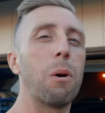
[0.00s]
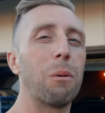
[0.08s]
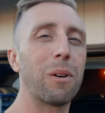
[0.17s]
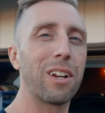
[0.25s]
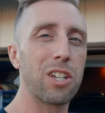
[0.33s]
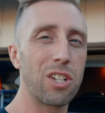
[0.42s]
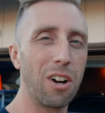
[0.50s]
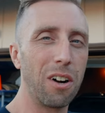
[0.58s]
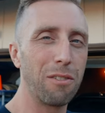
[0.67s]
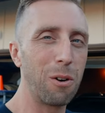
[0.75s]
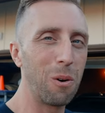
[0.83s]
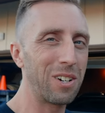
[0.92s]
where we're gonna
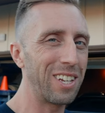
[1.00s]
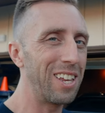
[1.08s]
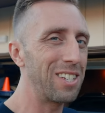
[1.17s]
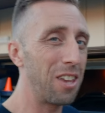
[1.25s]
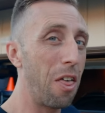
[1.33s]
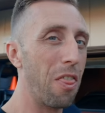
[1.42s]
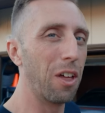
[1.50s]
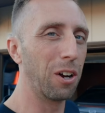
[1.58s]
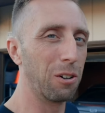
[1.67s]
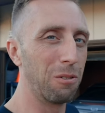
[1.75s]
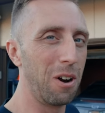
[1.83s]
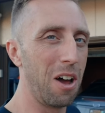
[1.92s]
start, of course, is the
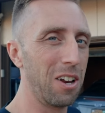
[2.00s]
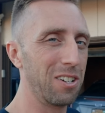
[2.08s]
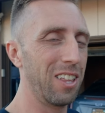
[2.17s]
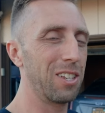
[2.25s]
garage.